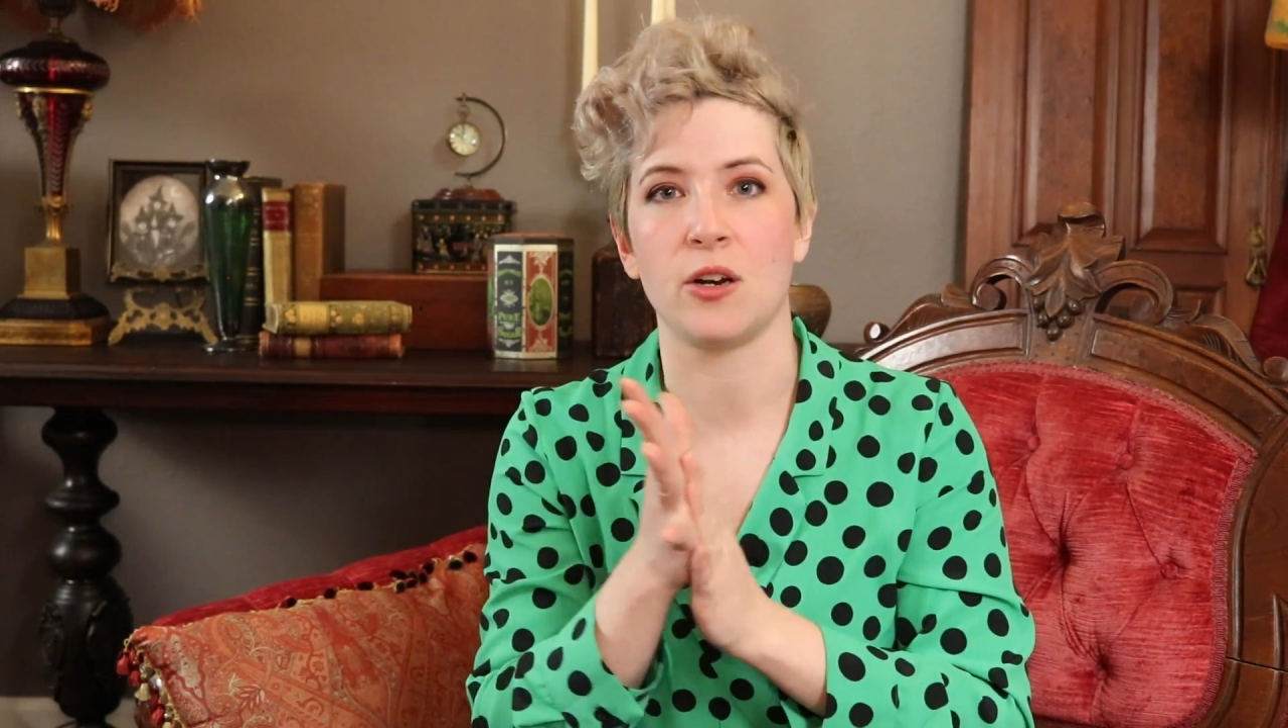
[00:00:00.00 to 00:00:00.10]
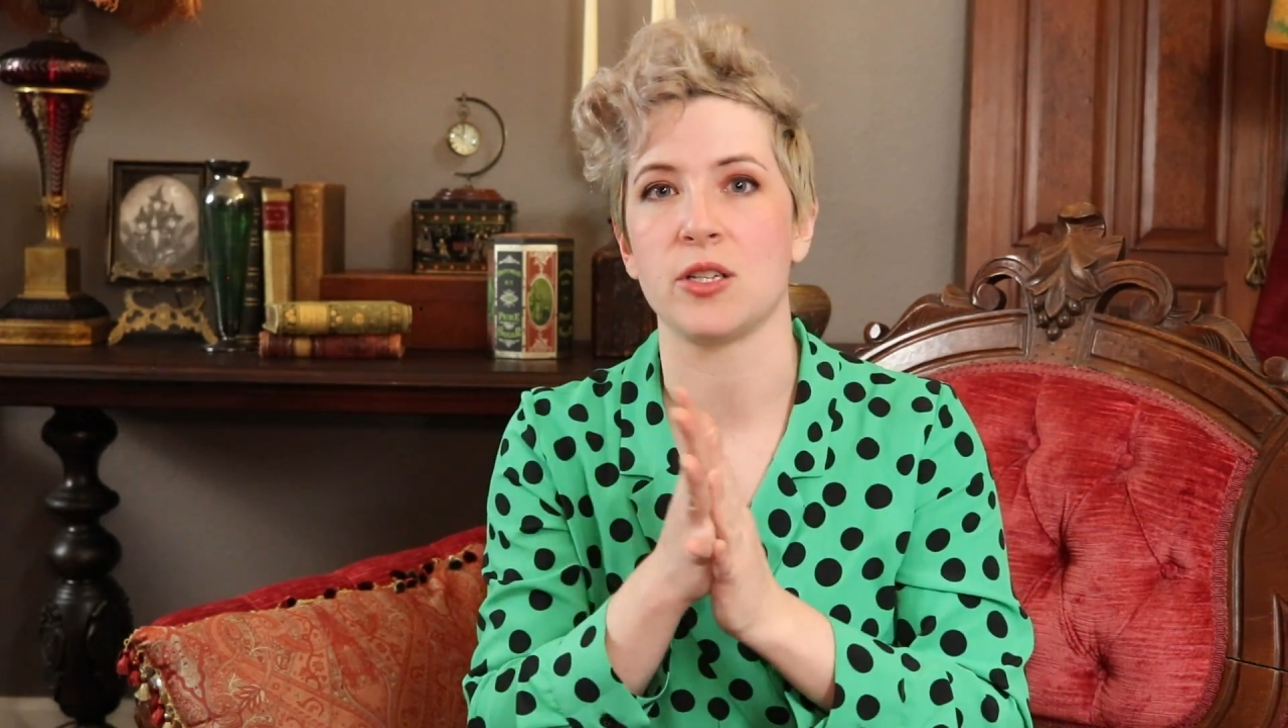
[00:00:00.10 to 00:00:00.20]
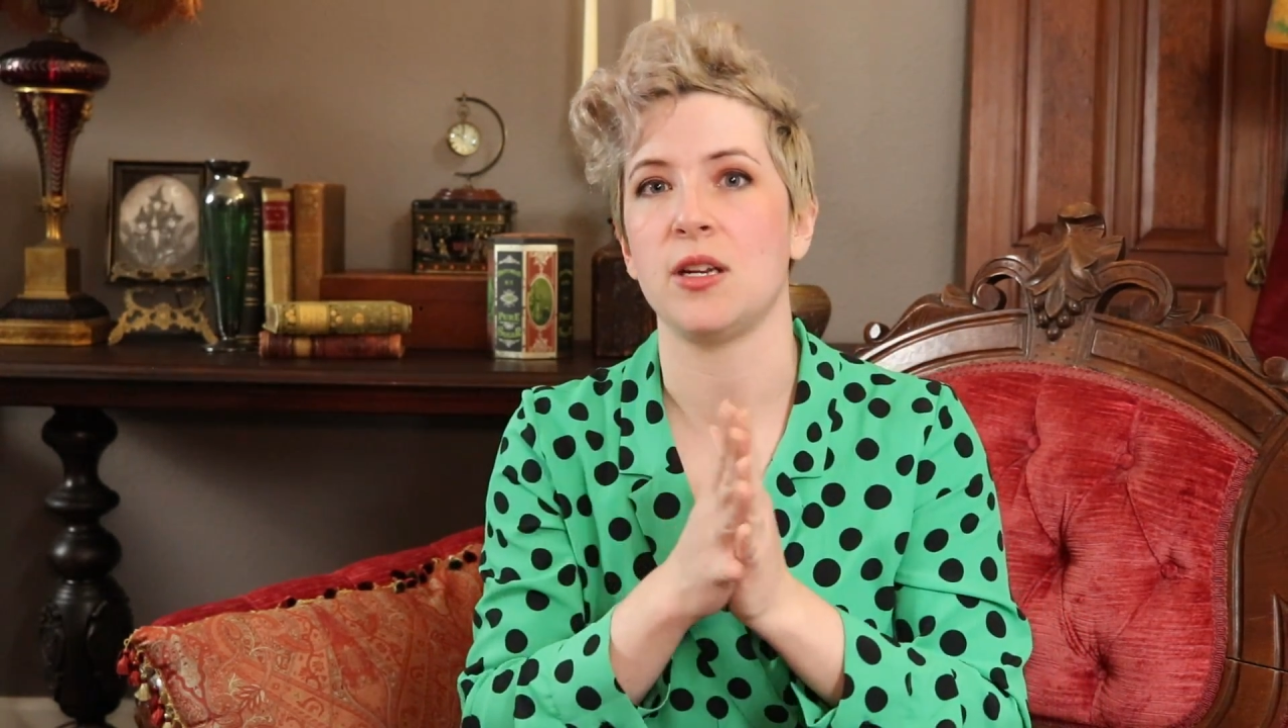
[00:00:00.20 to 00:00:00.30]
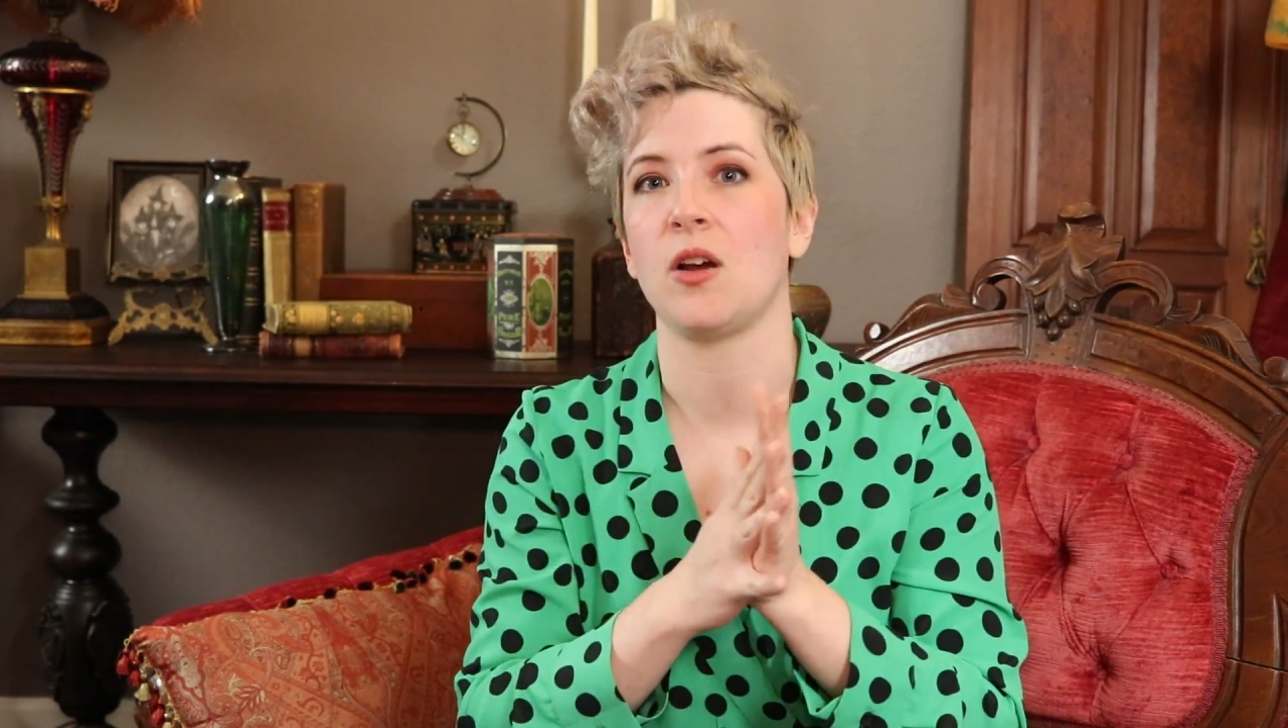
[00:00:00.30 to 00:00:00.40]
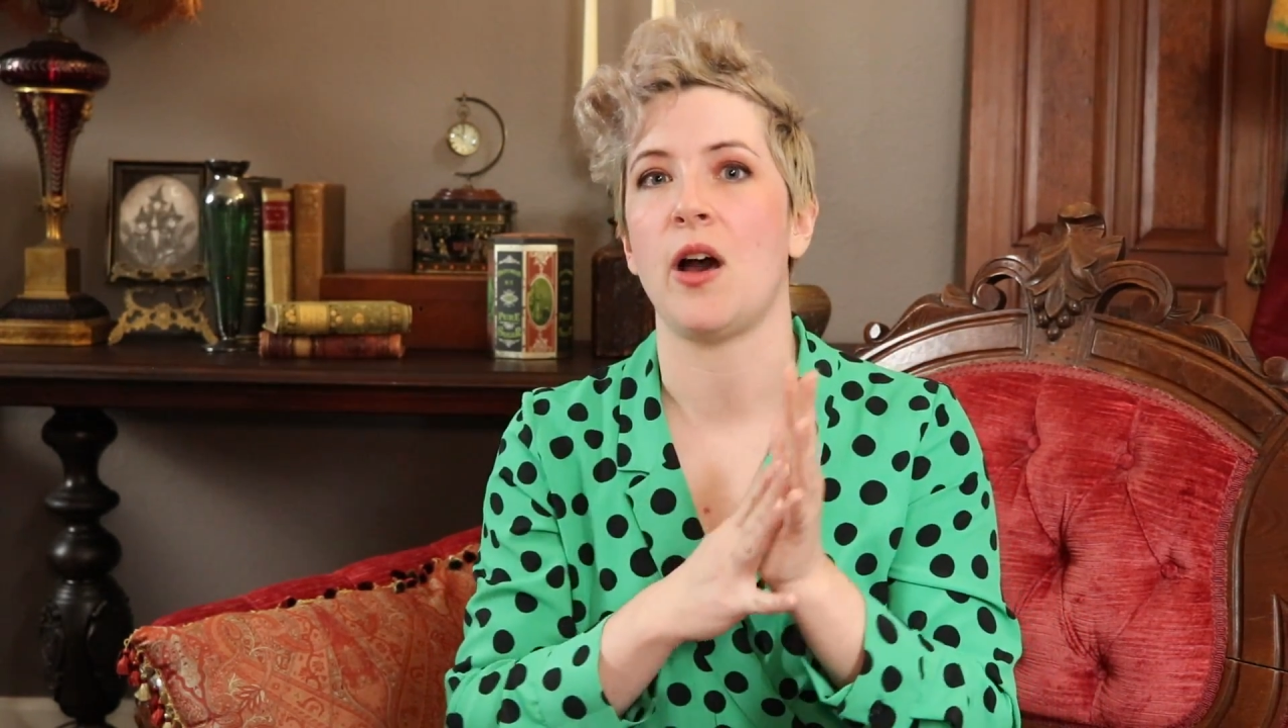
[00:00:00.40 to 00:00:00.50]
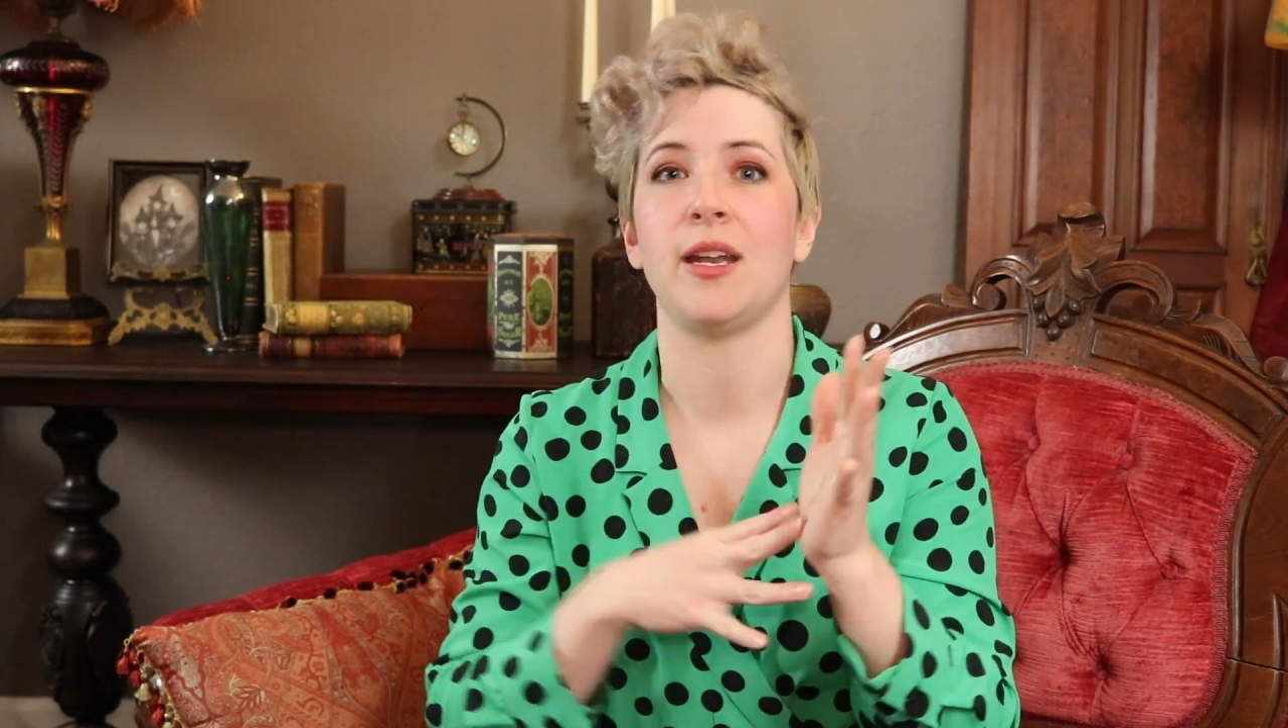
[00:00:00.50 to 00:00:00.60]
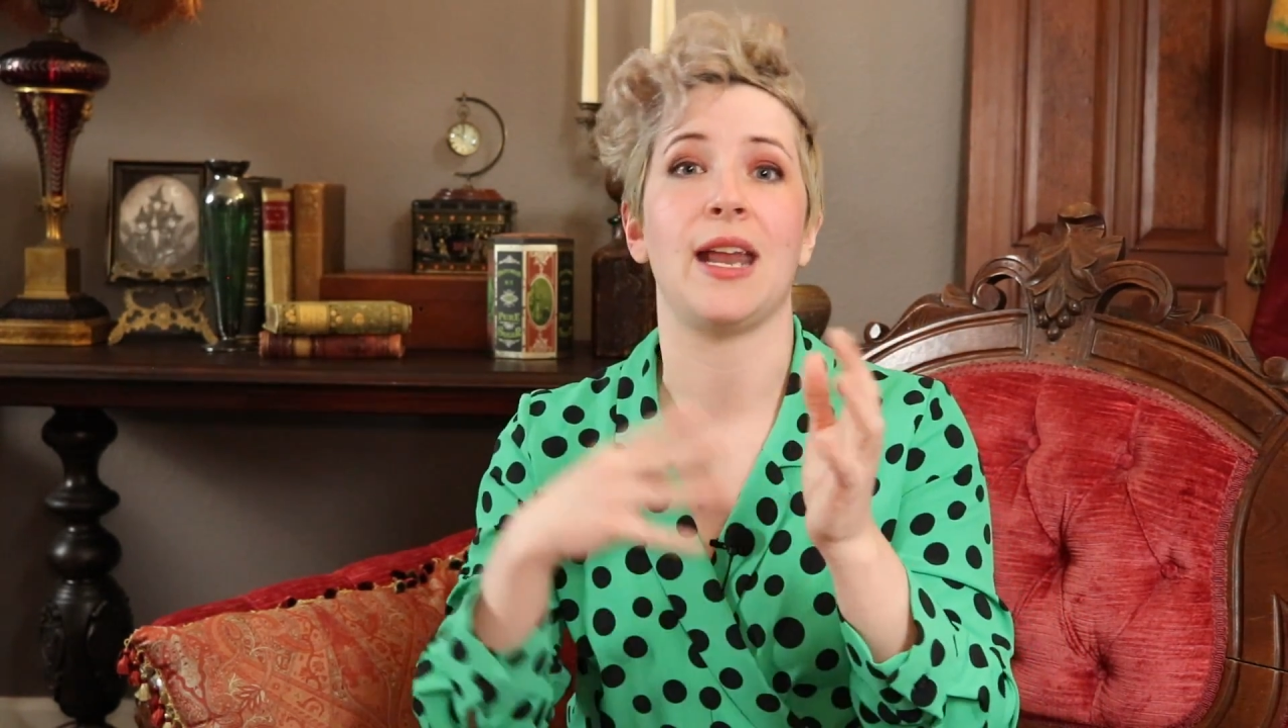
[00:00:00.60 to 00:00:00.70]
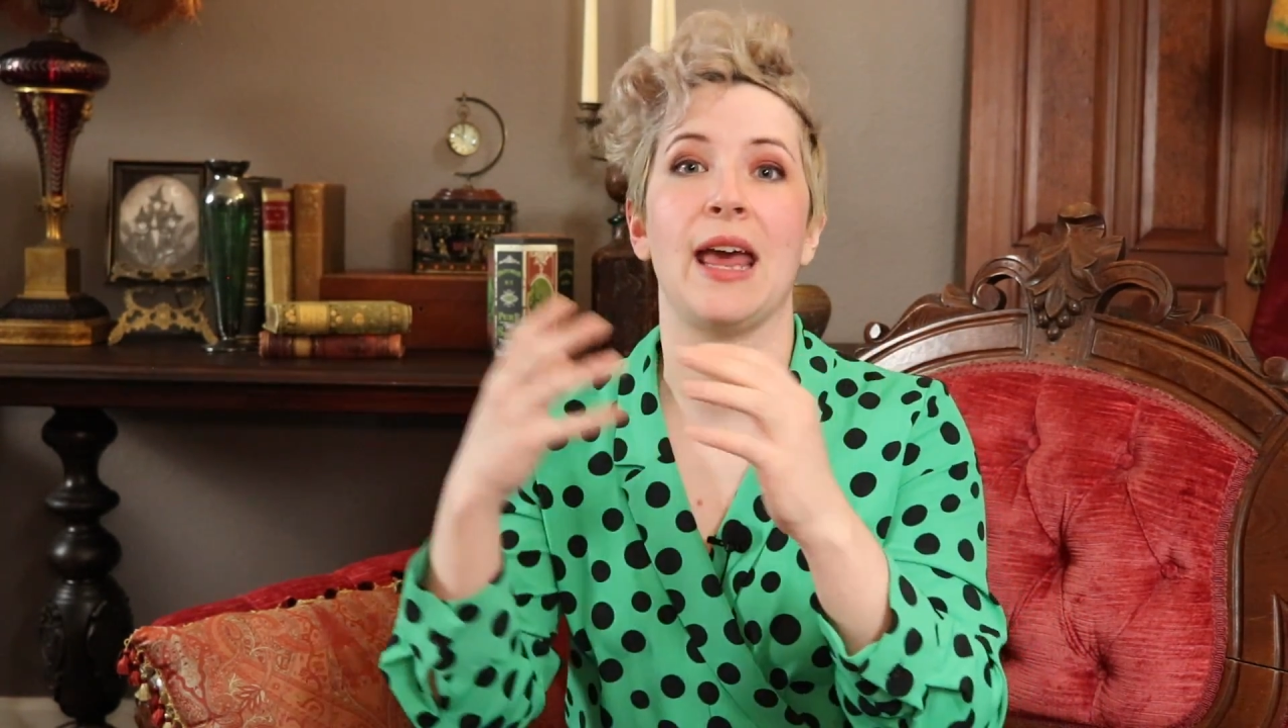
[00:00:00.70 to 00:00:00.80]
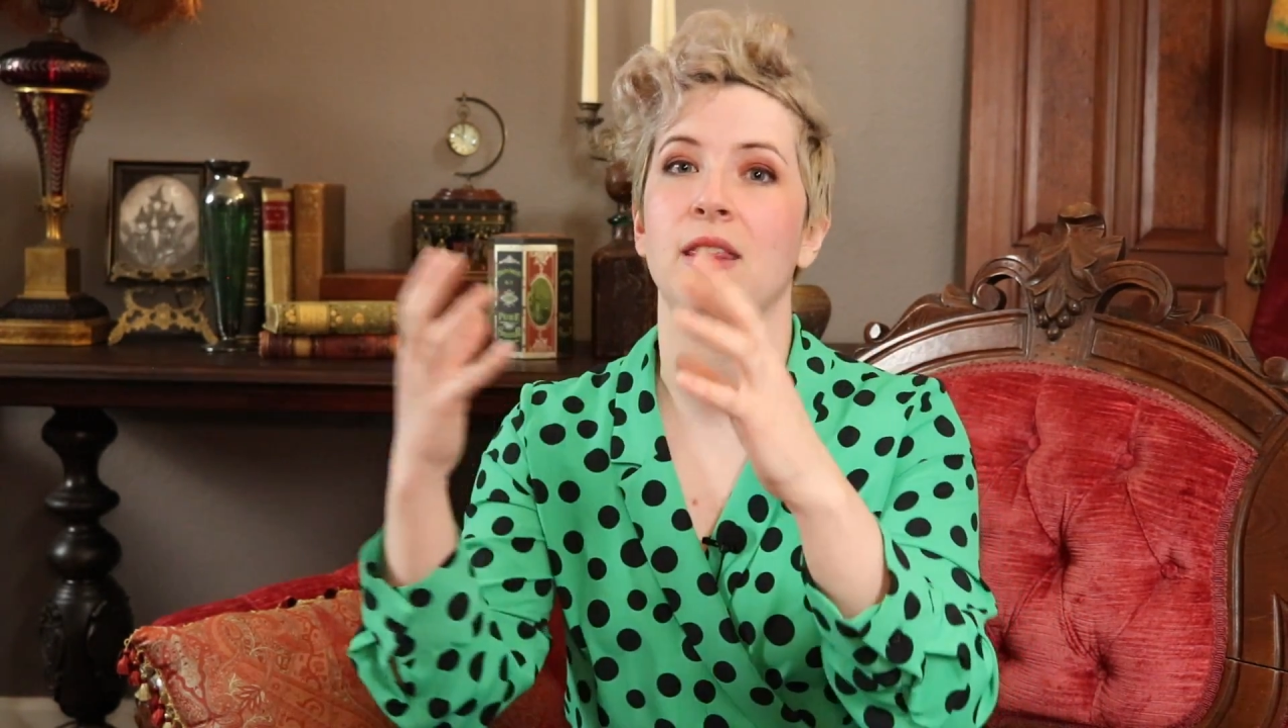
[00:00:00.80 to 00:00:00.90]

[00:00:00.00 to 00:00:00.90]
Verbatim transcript: arsenic on it